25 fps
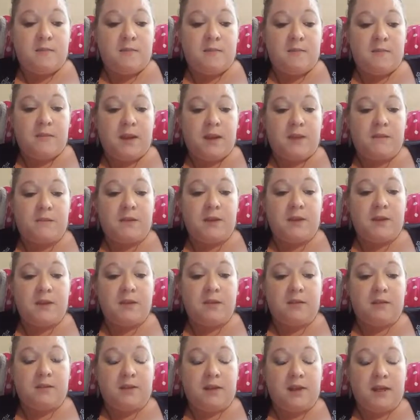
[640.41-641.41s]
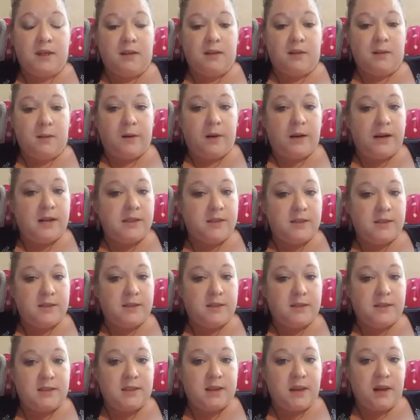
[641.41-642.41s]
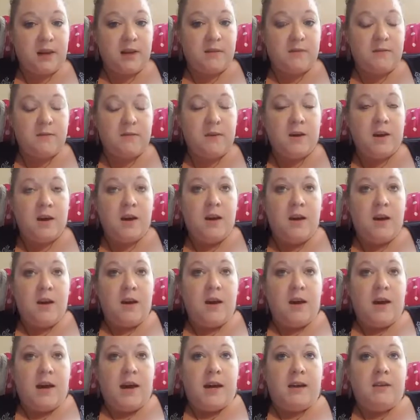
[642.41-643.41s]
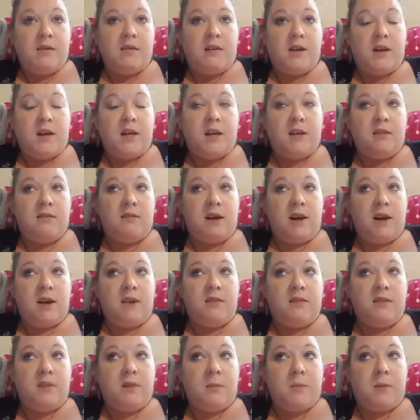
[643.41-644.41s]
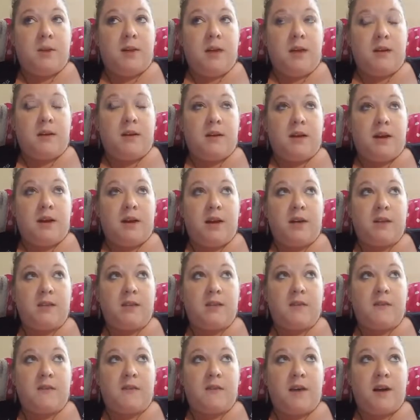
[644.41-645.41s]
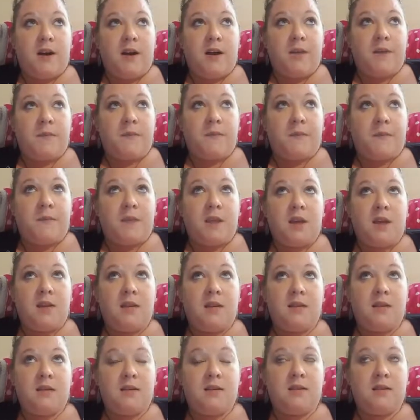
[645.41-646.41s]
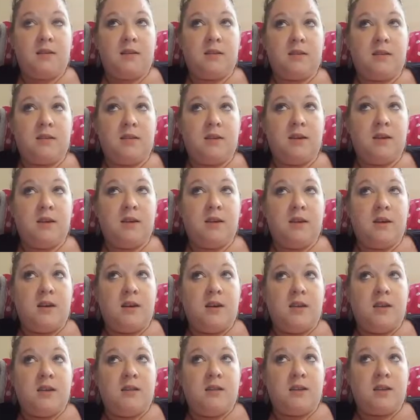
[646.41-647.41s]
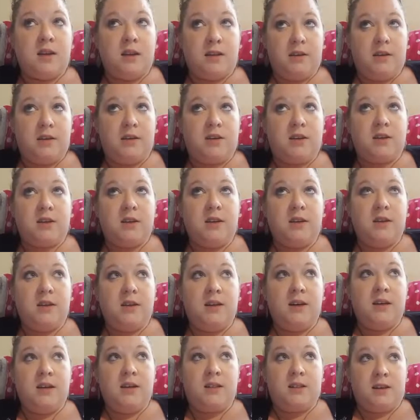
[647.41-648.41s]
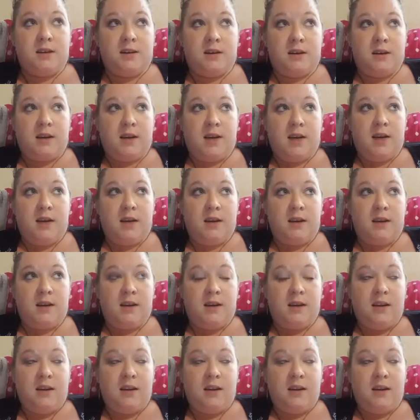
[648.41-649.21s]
like fun little thank you cards and stuff. I've gotten a lot of the blank cards from Dollar Tree and Target.